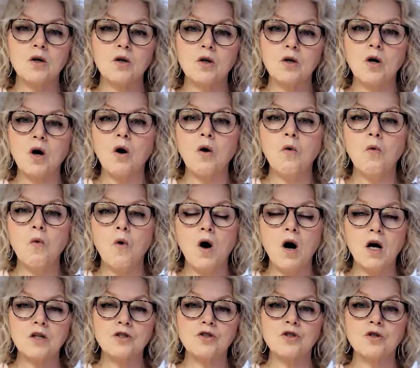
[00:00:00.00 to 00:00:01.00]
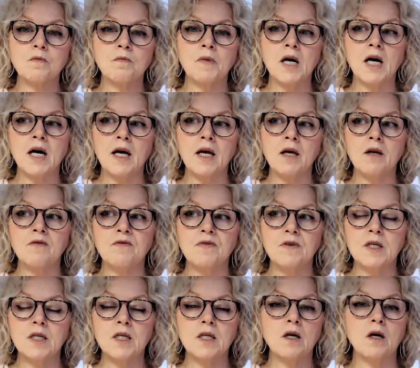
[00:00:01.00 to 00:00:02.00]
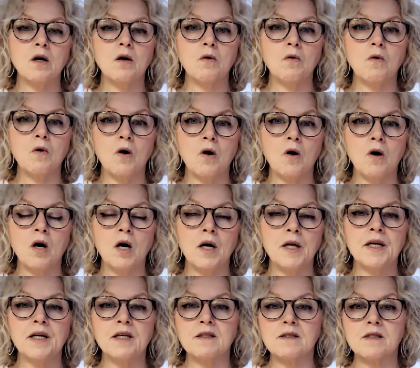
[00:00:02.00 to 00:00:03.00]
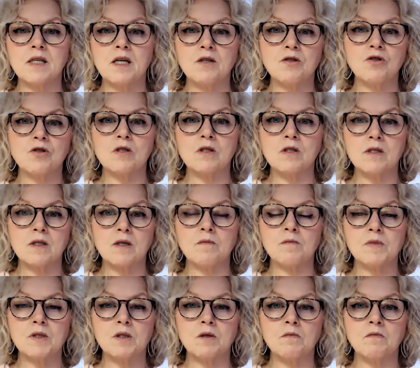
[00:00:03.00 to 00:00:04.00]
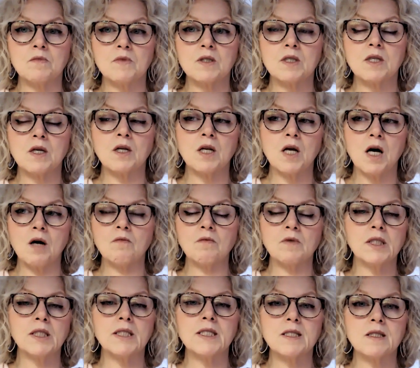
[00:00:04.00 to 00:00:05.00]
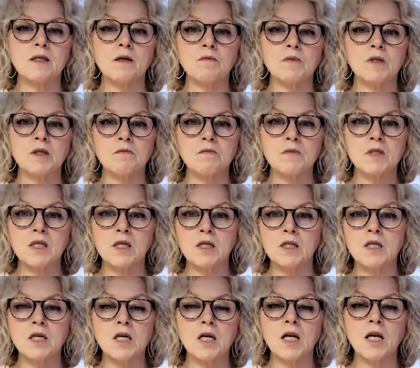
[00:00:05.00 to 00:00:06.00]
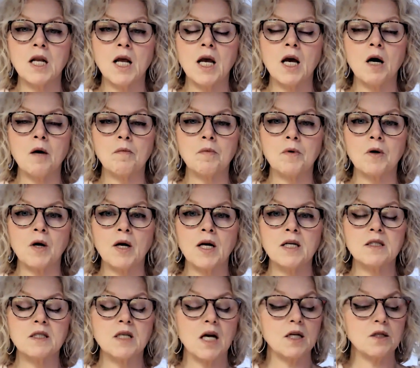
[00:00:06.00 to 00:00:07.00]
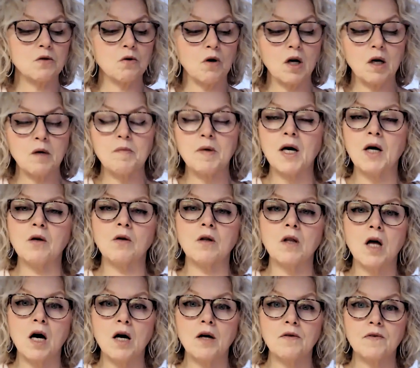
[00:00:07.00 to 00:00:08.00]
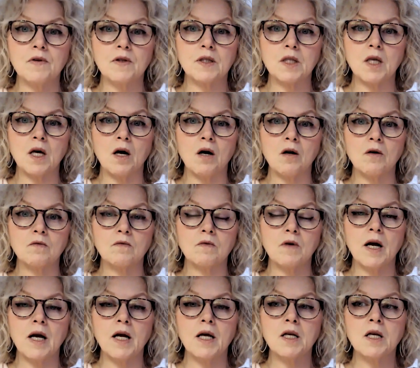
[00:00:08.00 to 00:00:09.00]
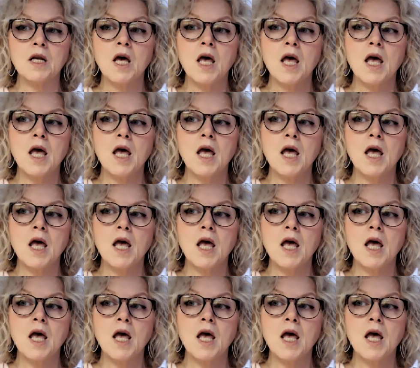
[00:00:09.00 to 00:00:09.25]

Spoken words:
Go watch my video on Ascension symptoms. They're not really symptoms, they're DNA upgrades. I talk about a lot of it there, right?